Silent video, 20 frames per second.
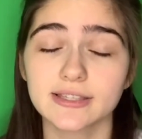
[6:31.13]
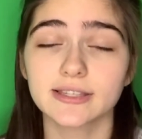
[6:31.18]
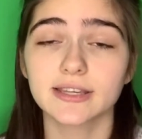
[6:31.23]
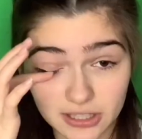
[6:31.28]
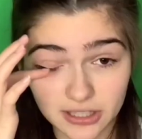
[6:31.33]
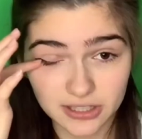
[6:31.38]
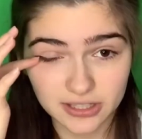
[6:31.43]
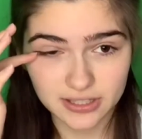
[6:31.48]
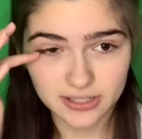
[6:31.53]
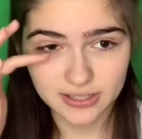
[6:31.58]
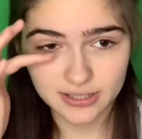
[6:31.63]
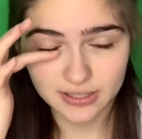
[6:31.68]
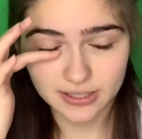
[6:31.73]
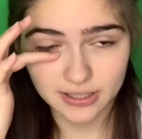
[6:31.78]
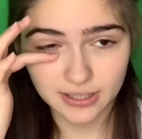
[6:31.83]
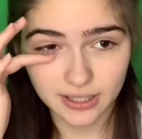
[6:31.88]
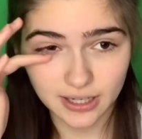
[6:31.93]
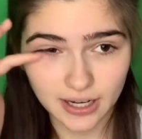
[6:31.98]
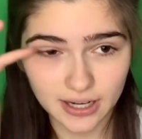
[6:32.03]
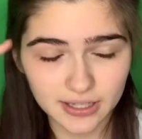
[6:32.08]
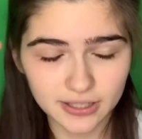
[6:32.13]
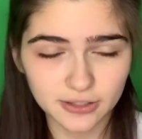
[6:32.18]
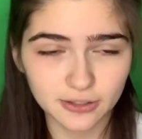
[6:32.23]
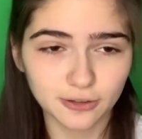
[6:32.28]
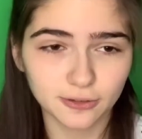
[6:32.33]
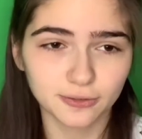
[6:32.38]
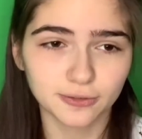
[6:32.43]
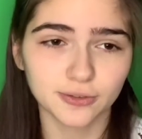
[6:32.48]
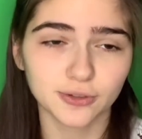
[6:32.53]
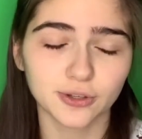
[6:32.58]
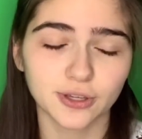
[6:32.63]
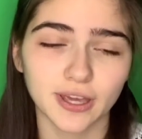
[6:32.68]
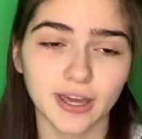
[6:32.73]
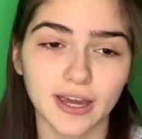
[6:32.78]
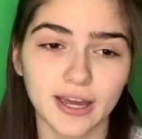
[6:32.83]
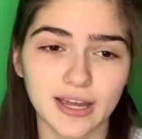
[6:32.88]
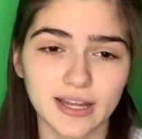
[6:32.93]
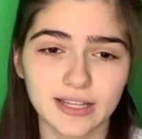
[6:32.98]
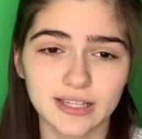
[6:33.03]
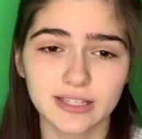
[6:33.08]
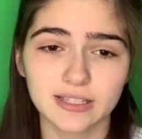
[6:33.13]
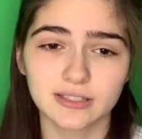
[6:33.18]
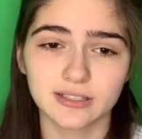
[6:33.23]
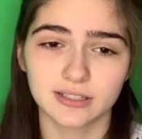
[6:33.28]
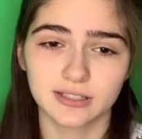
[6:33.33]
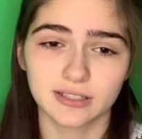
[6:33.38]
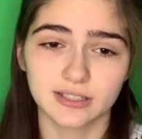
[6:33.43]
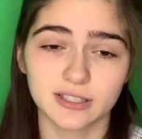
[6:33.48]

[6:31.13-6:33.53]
it's kind of you can uh,